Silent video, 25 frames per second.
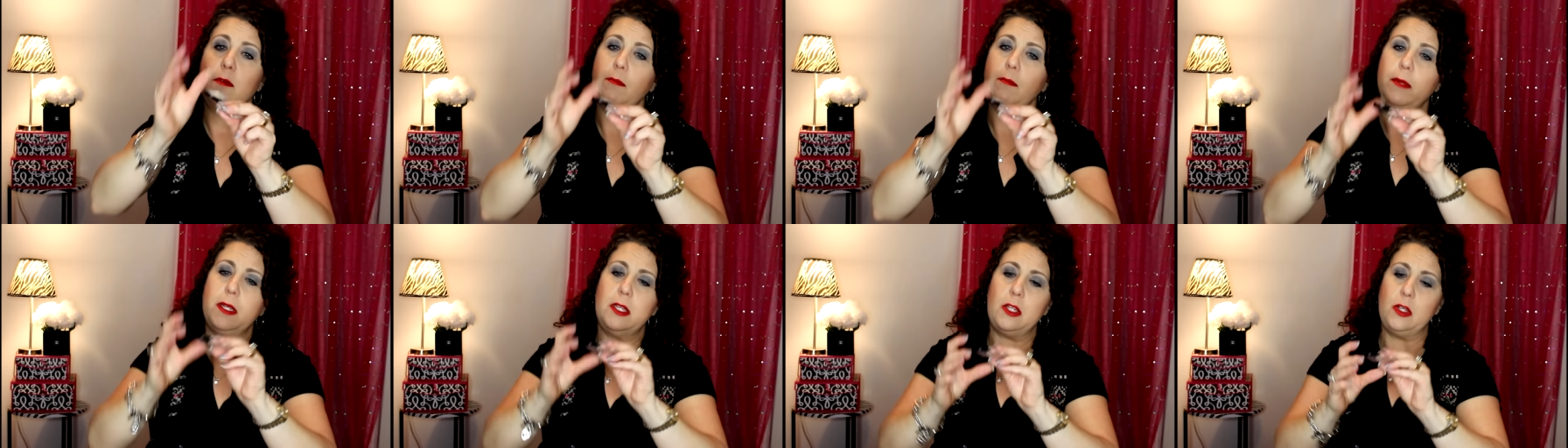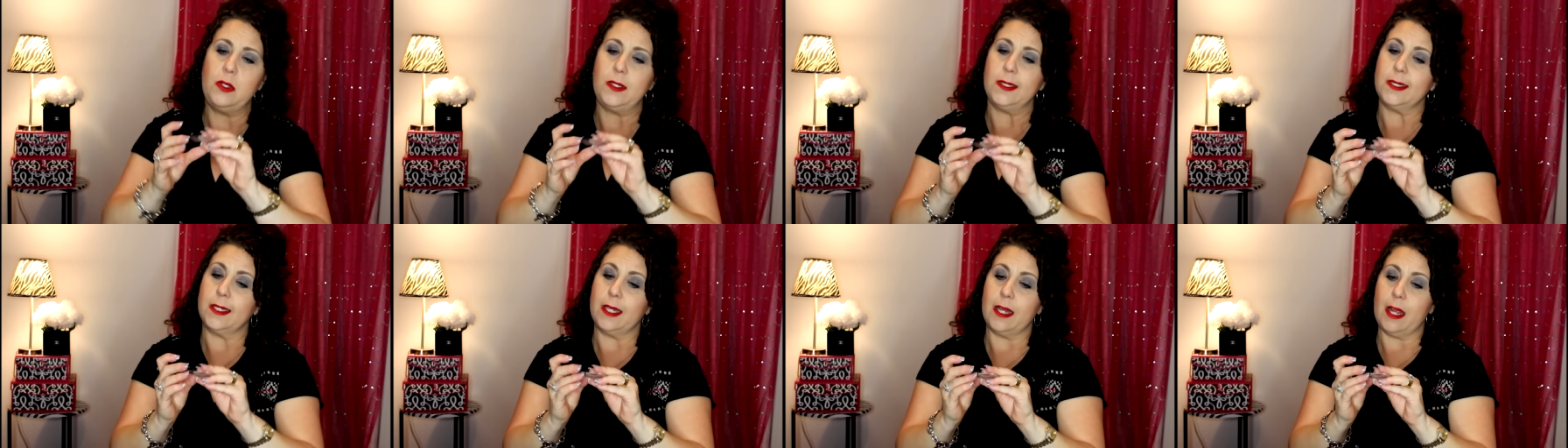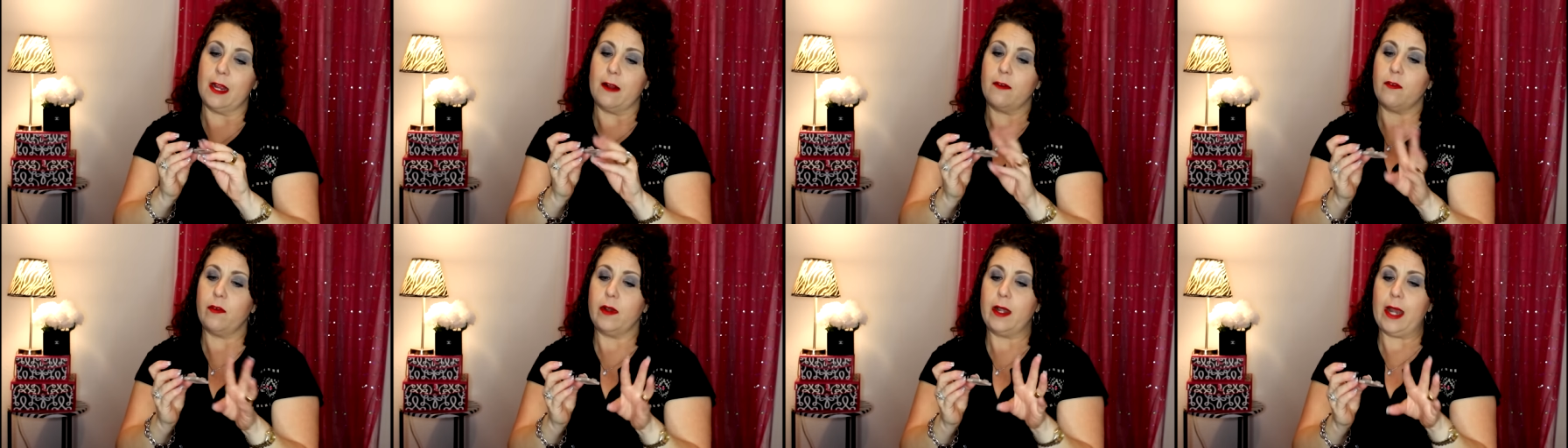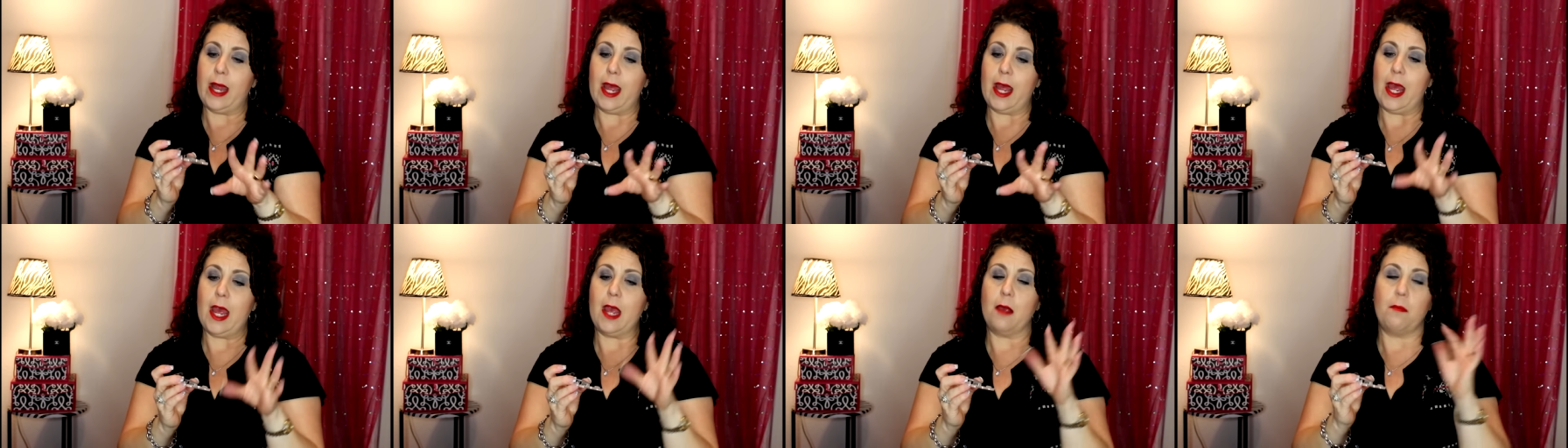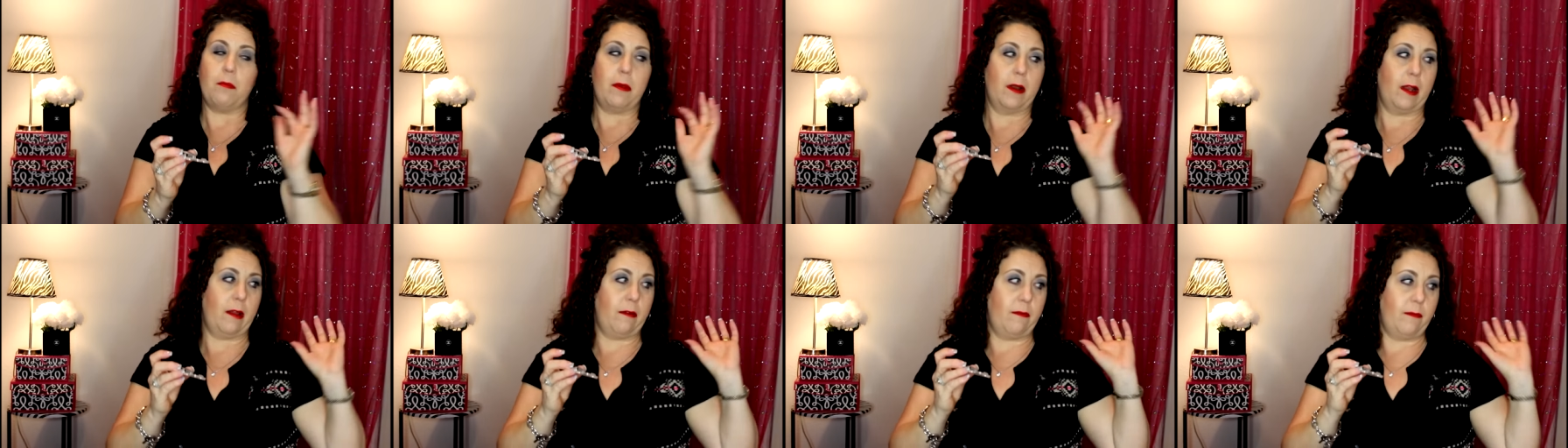been using it every day,
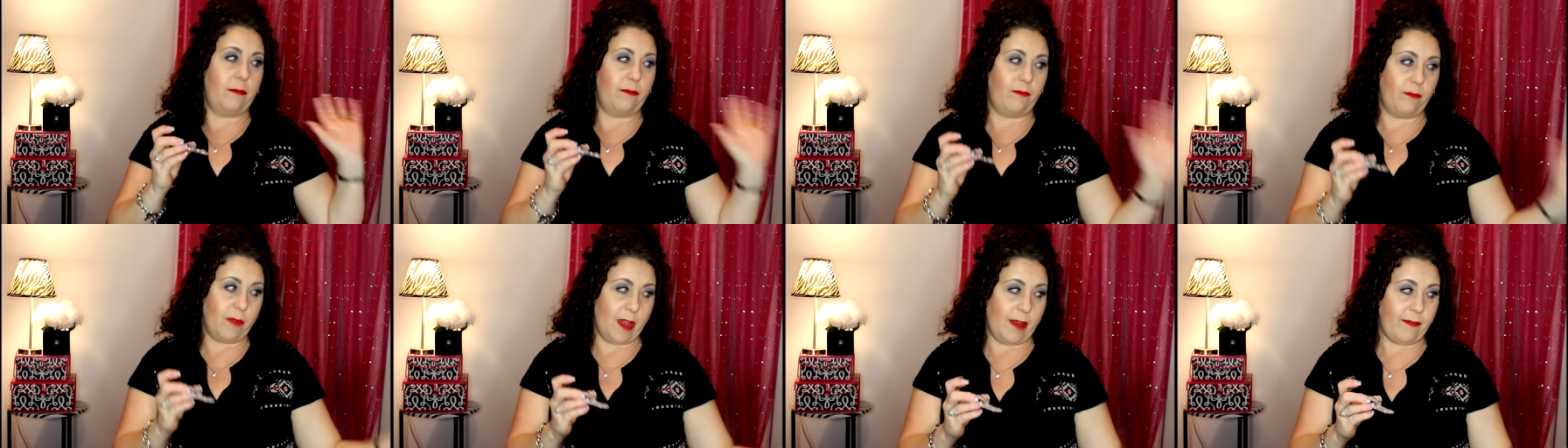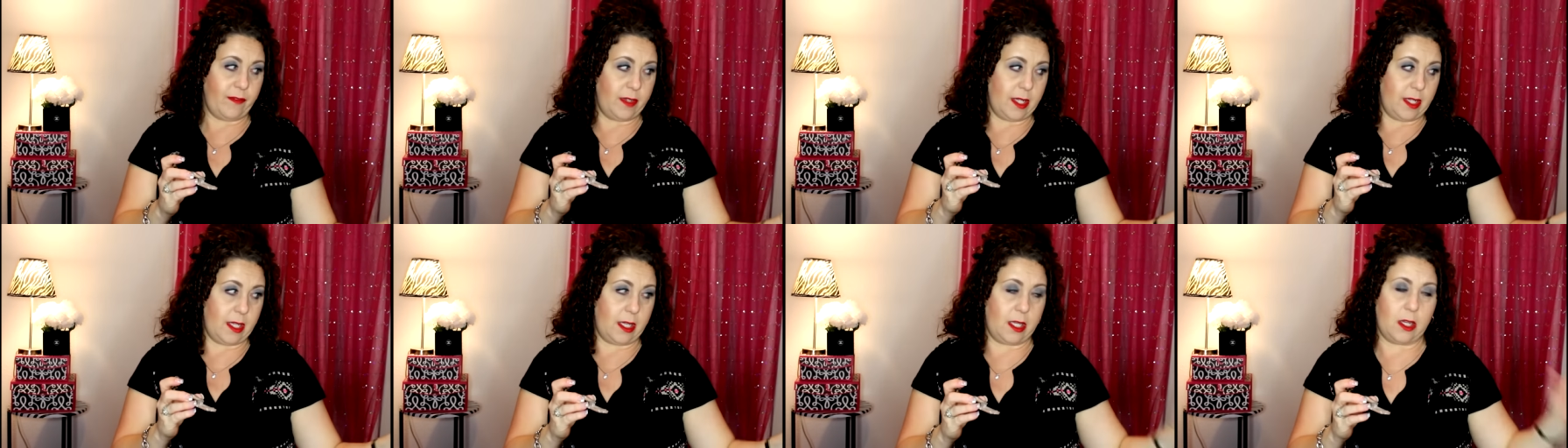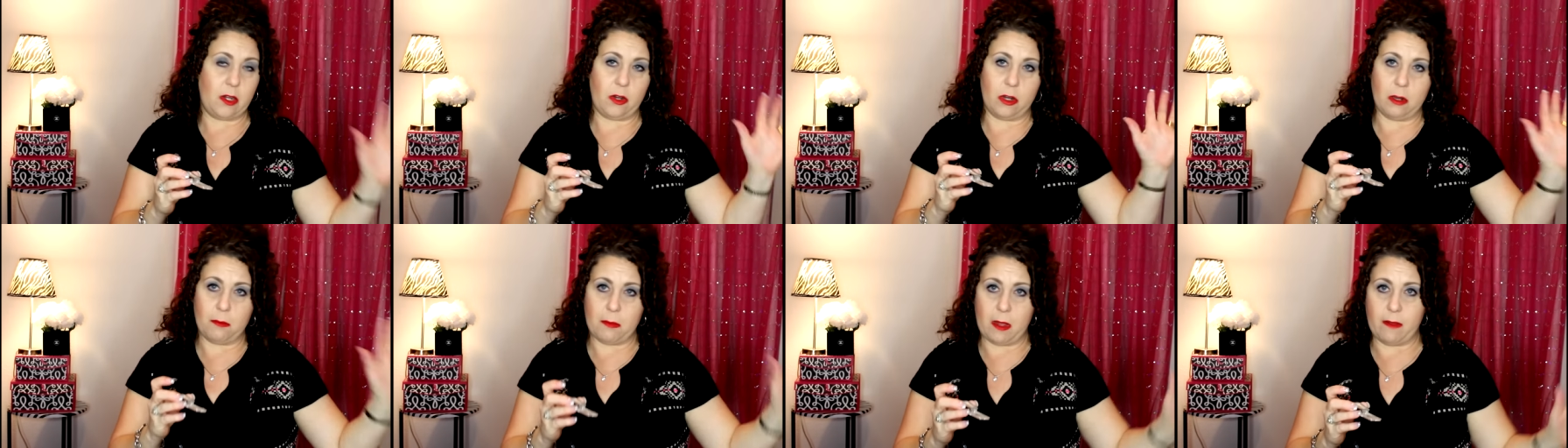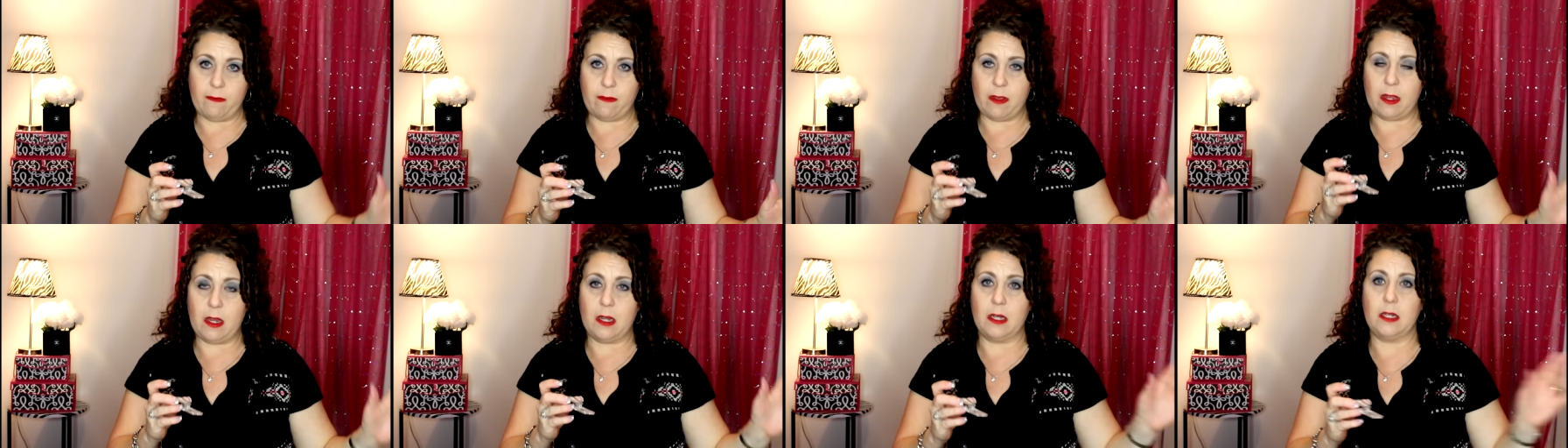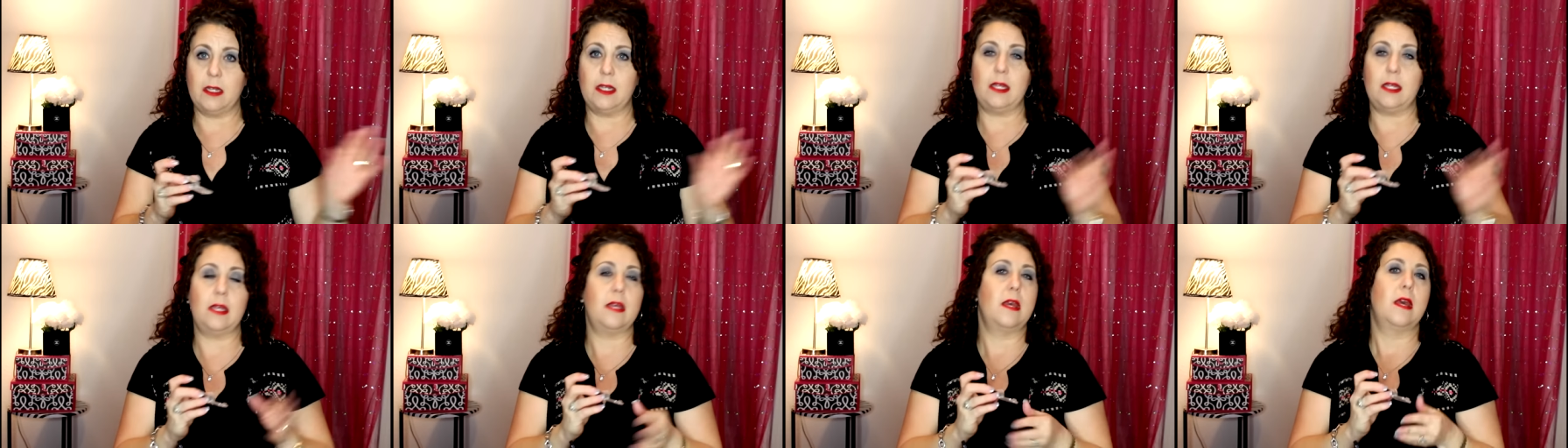but I've left it here on my
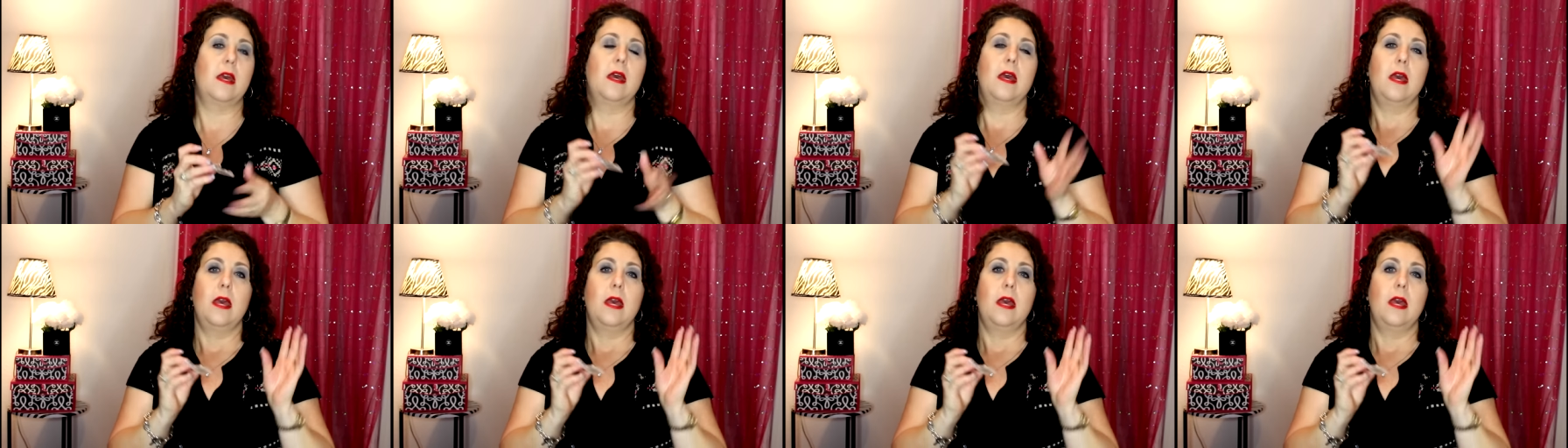vanity